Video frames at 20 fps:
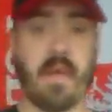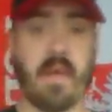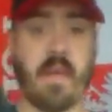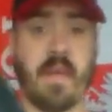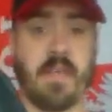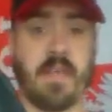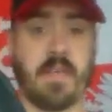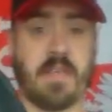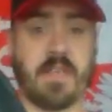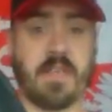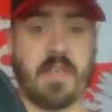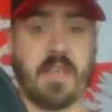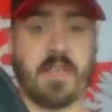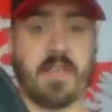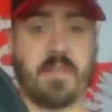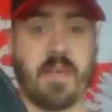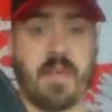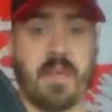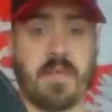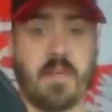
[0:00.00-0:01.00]
AJ
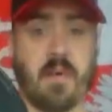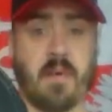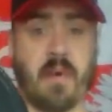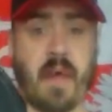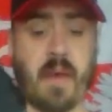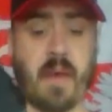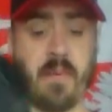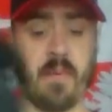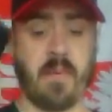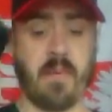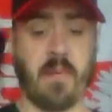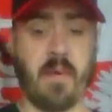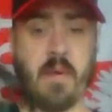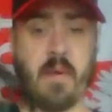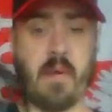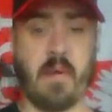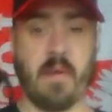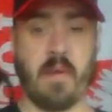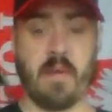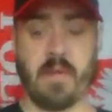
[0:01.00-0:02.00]
Styles baseball cap
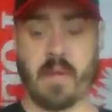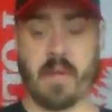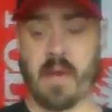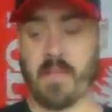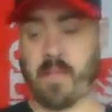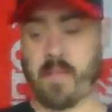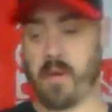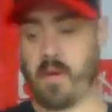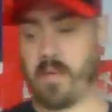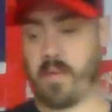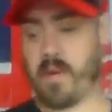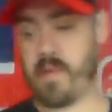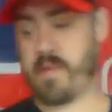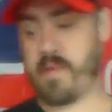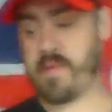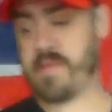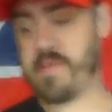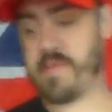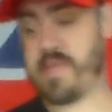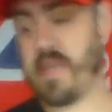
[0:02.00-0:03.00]
that I bought when I
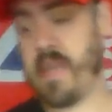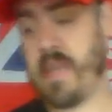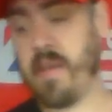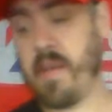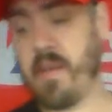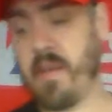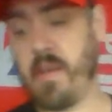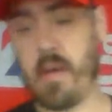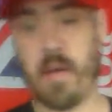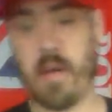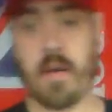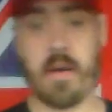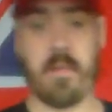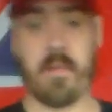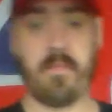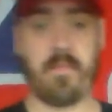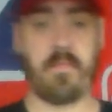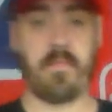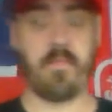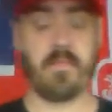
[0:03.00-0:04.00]
went to see
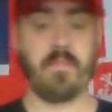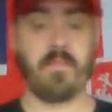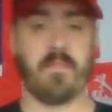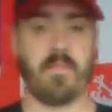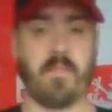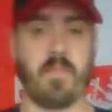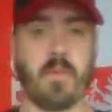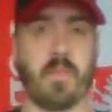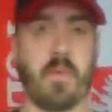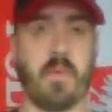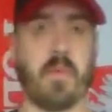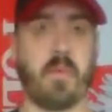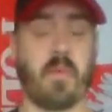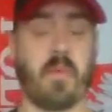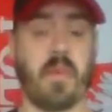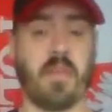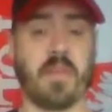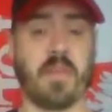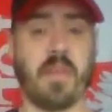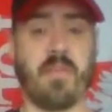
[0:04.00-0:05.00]

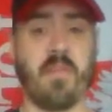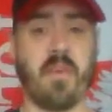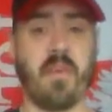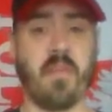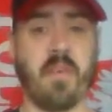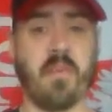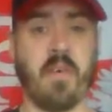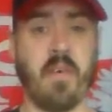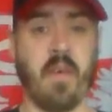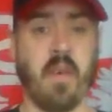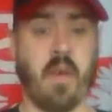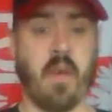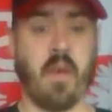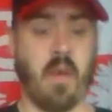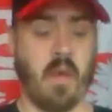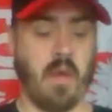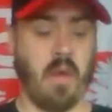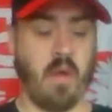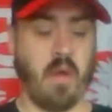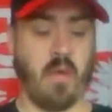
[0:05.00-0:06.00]
WWE in Sheffield.
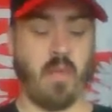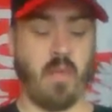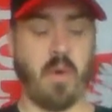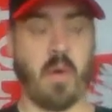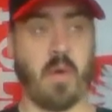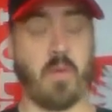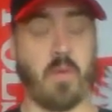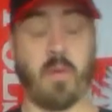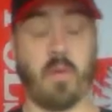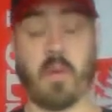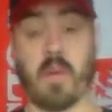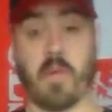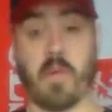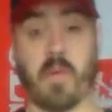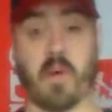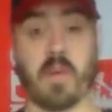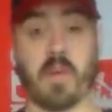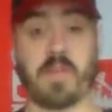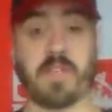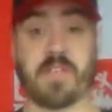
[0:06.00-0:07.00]
Luckily
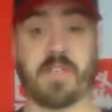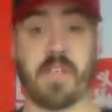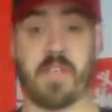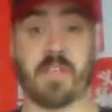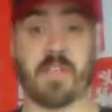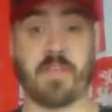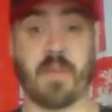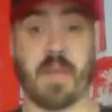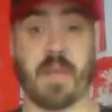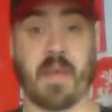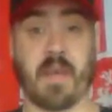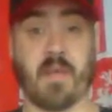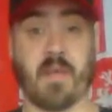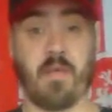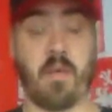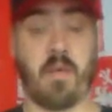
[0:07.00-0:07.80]
we got to see the SmackDown